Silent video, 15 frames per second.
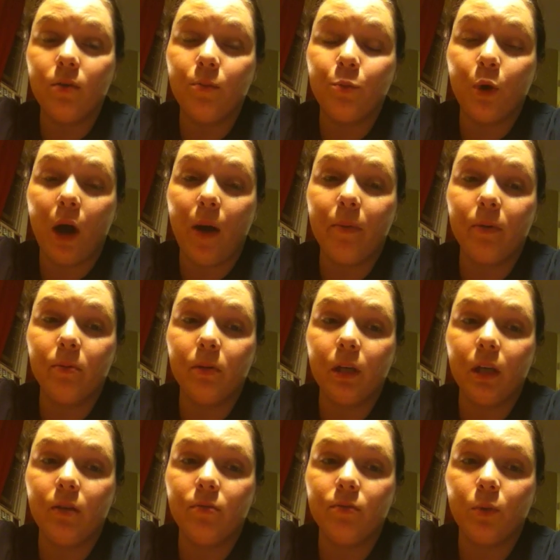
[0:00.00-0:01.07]

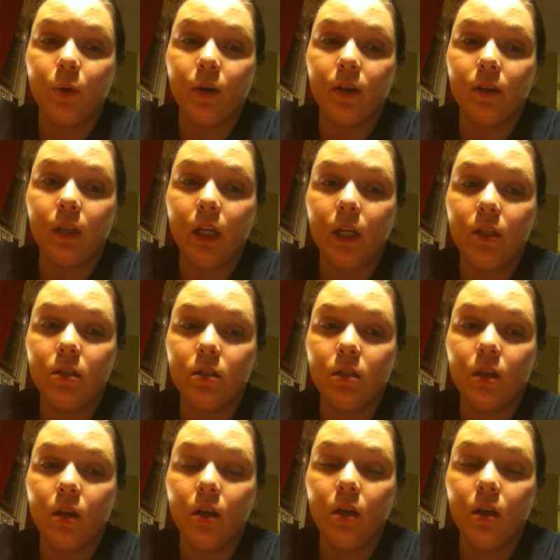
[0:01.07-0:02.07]
probably for at least